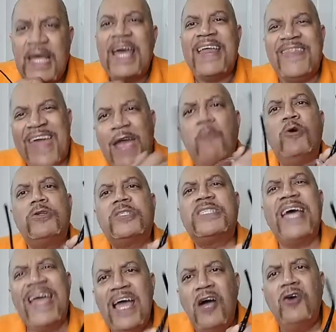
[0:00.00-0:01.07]
They will
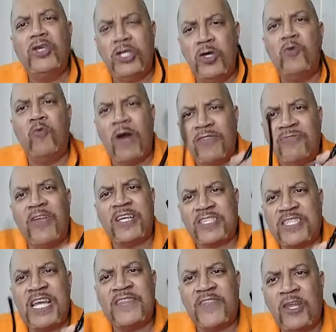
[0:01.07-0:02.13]
tell you what thus
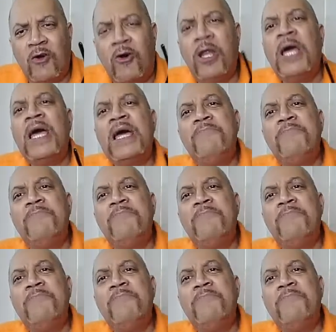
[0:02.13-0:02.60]
saith the Lord